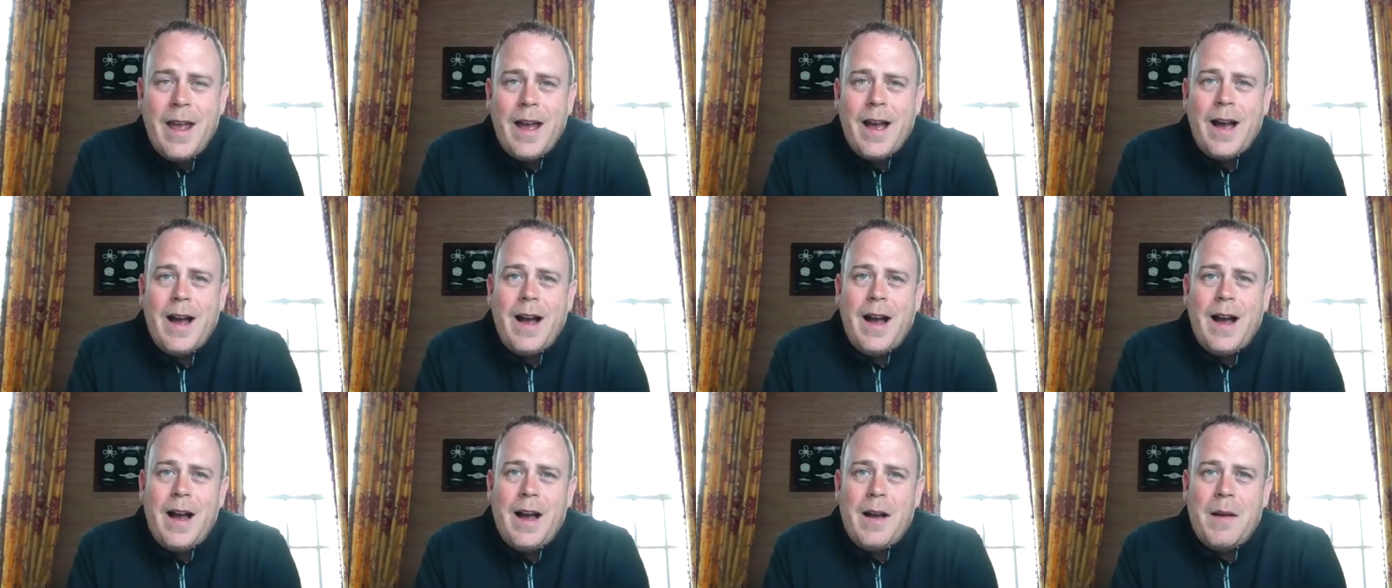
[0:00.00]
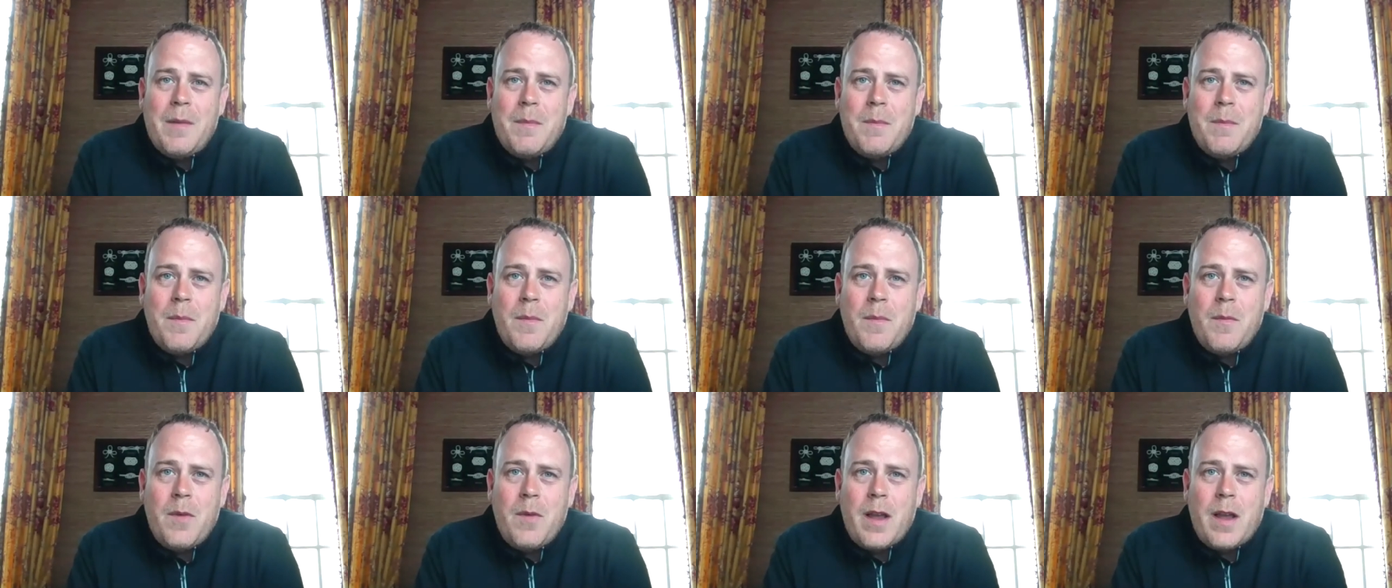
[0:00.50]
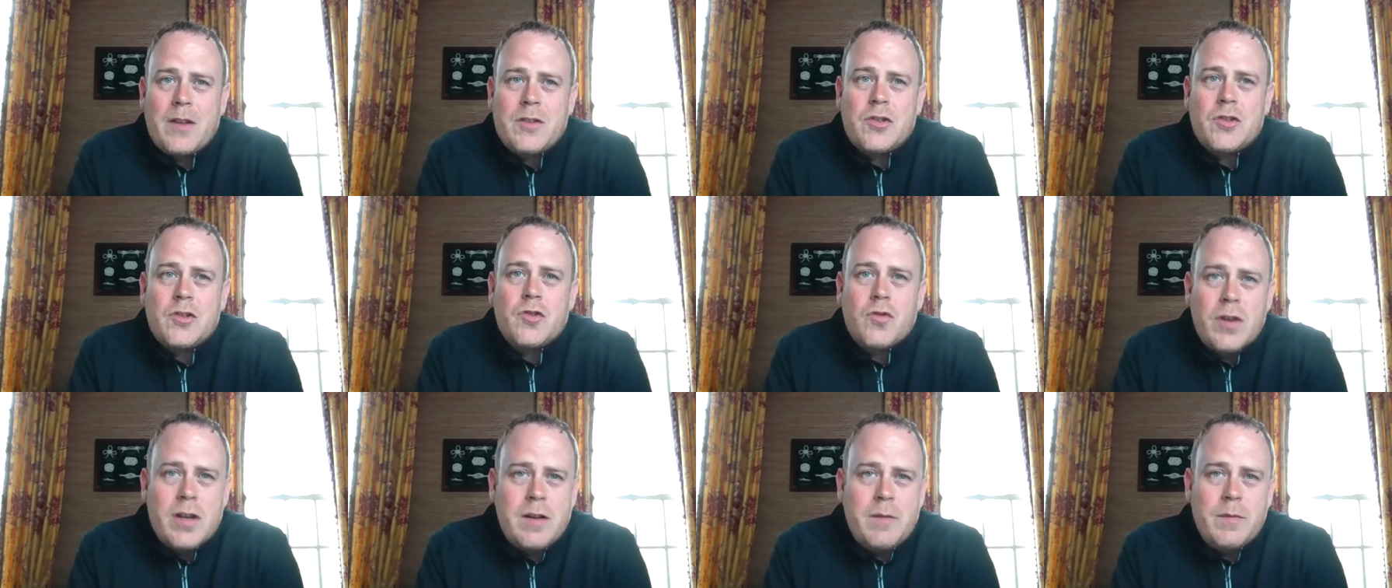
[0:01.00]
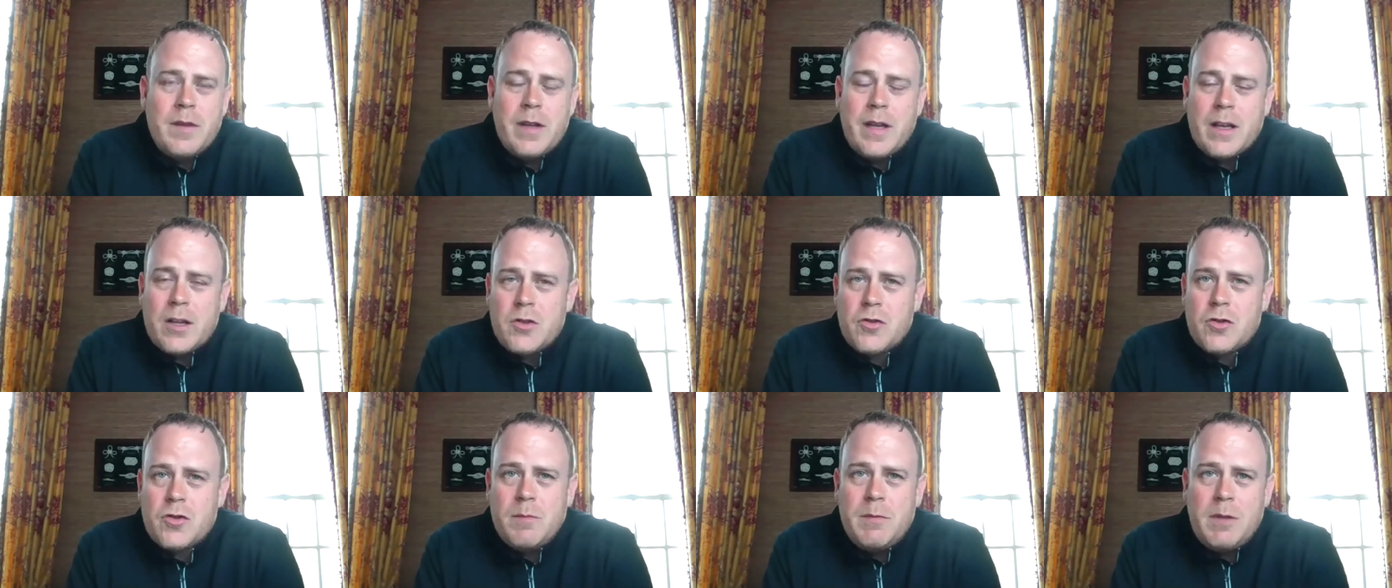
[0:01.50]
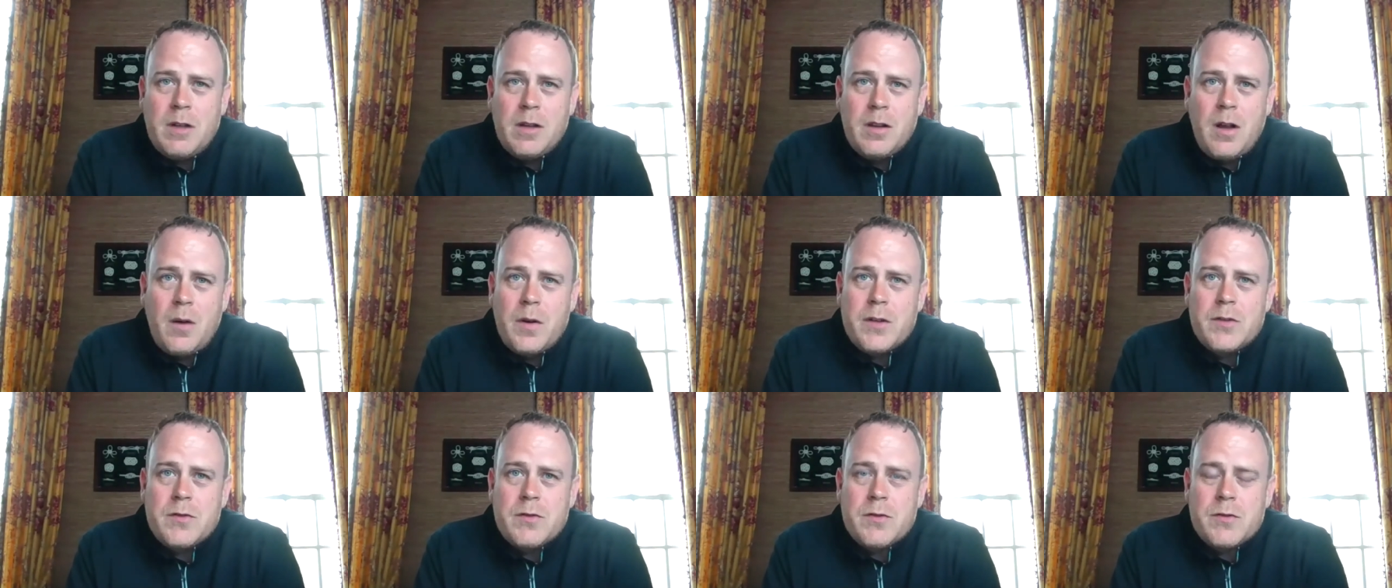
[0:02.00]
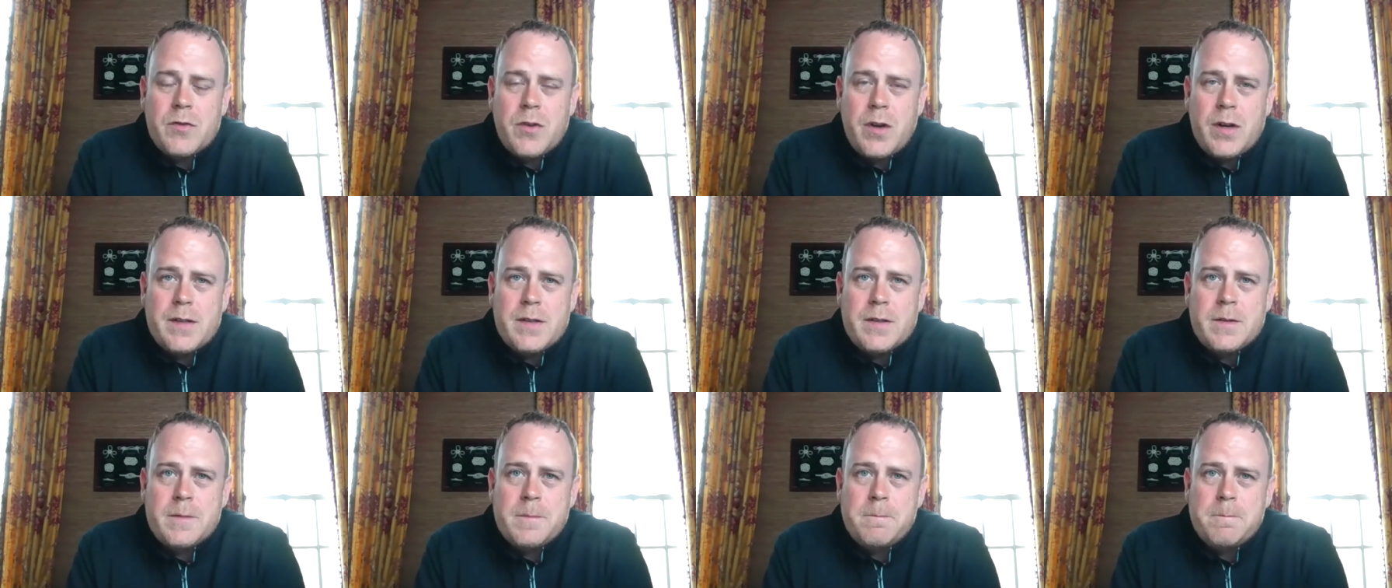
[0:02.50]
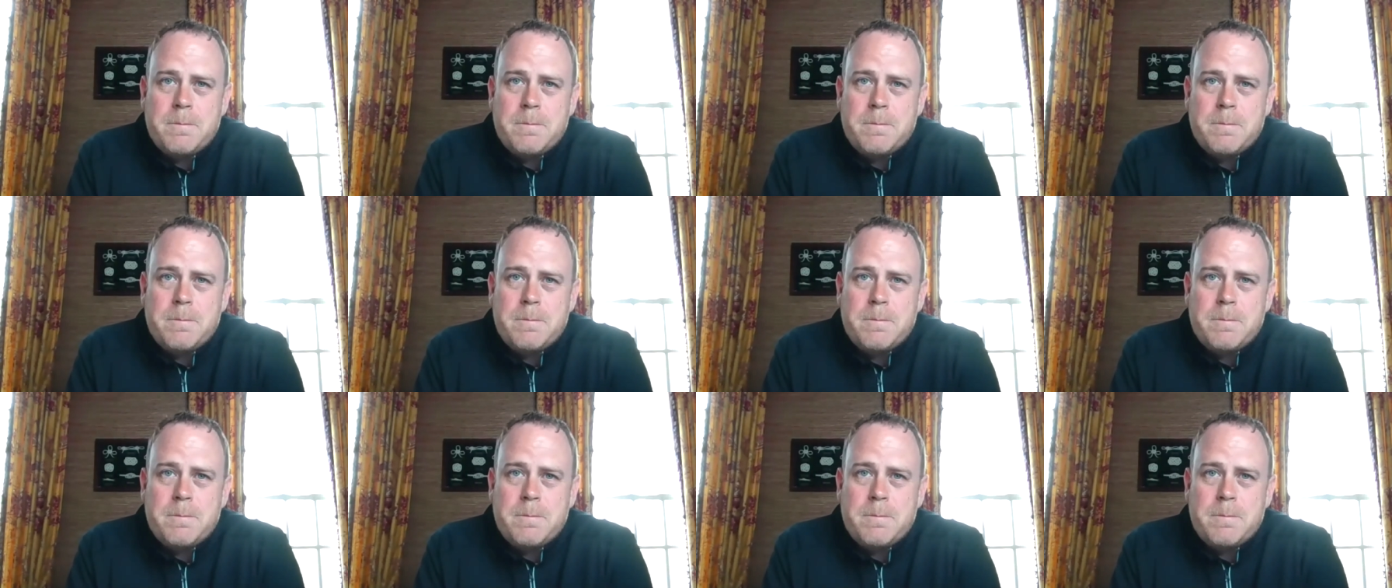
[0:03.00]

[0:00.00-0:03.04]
um, extremely extremely low interest rates.